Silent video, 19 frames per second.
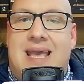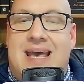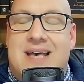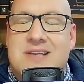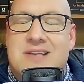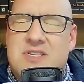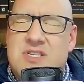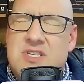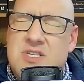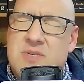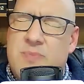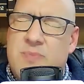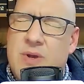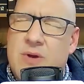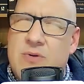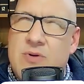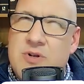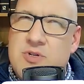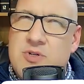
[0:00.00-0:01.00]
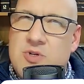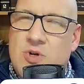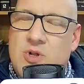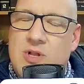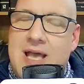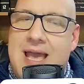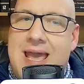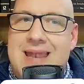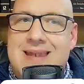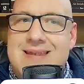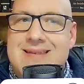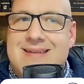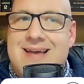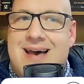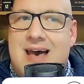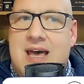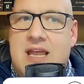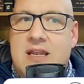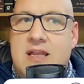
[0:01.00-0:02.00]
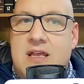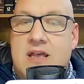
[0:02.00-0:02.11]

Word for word: as spiritual and not